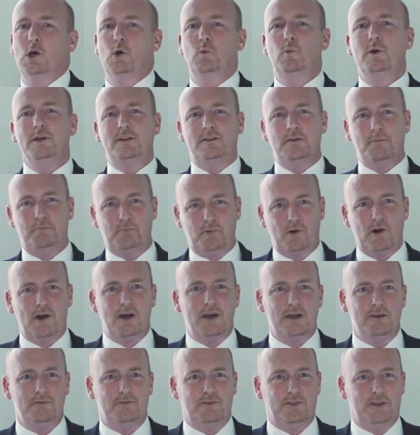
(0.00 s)
we
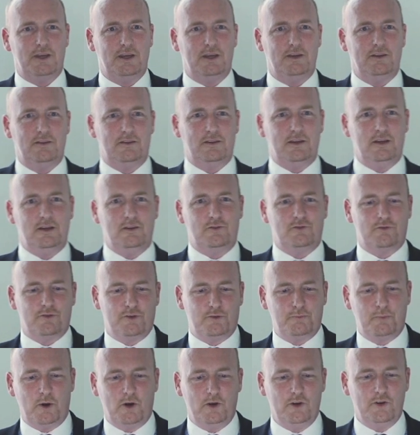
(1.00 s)
deprived these
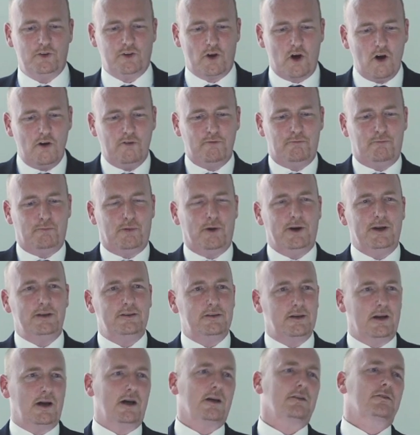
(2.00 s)
respondents of
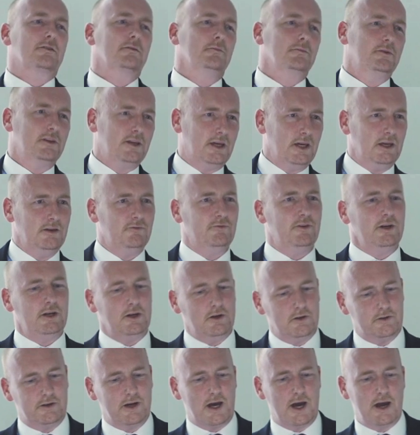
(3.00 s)
print and asked them to keep
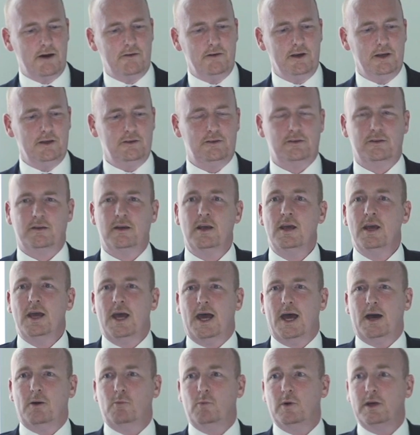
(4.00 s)
video diaries,
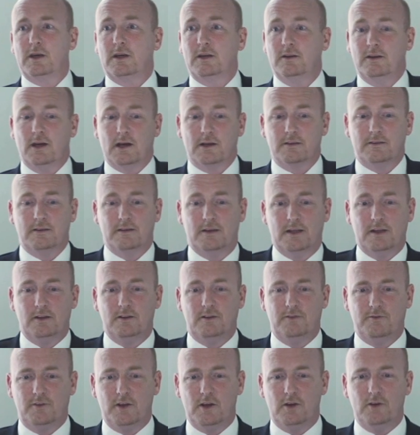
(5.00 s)
and we conducted
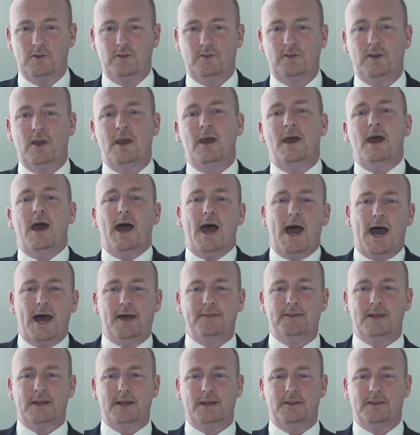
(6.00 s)
interviews.
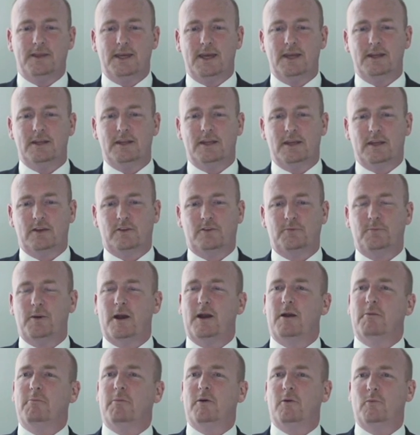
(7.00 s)
And then at the end of the
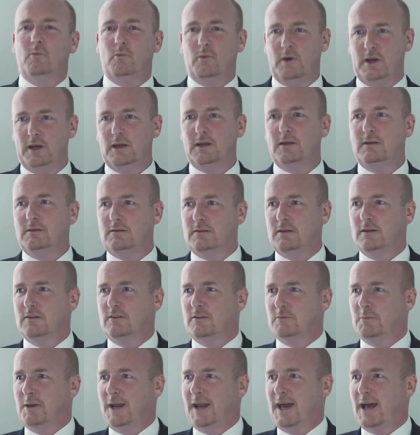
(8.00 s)
experiment, we did
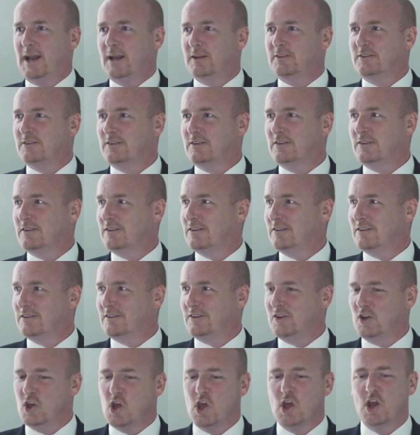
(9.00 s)
some analysis
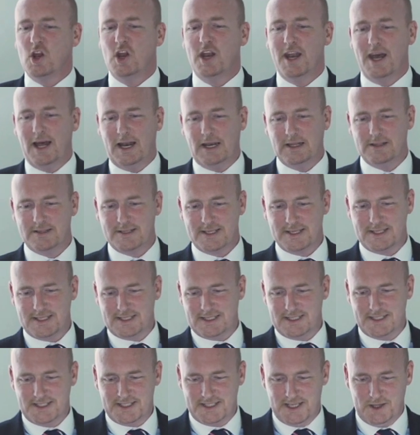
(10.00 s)

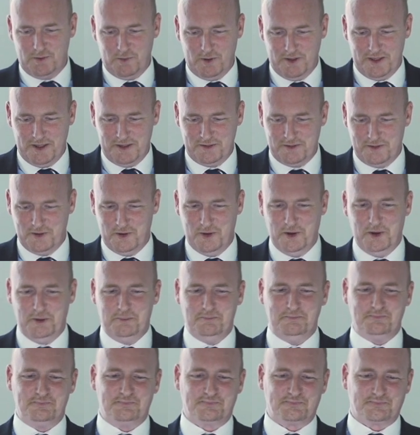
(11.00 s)
to see what they thought.
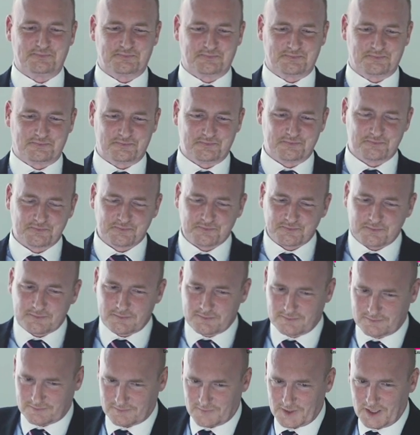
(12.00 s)

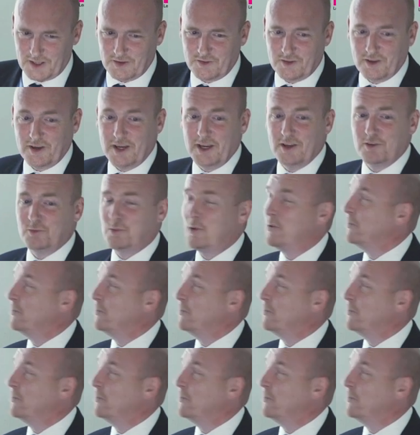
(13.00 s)
So here's